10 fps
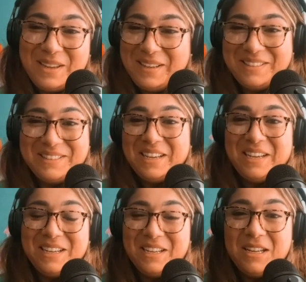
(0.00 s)
like
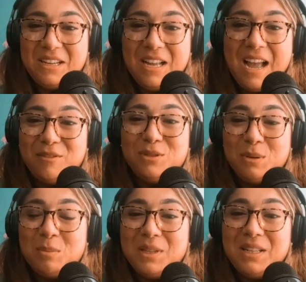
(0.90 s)
have to
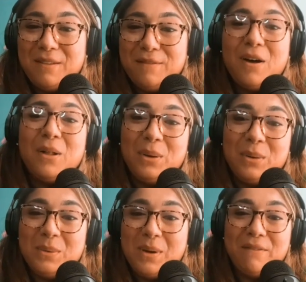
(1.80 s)
completely
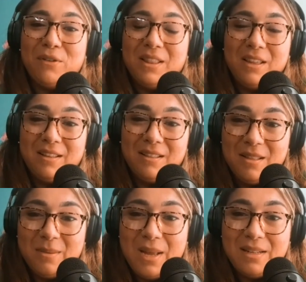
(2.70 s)
follow everything
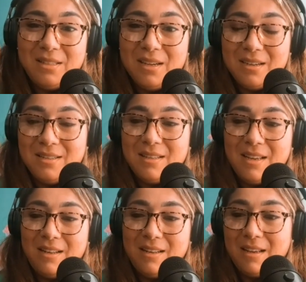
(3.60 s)
the man does,
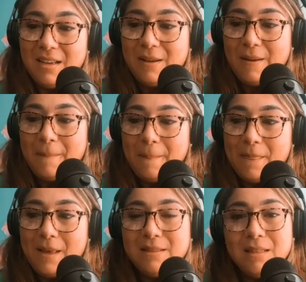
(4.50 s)
and
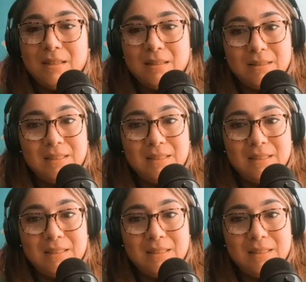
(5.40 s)
it's a little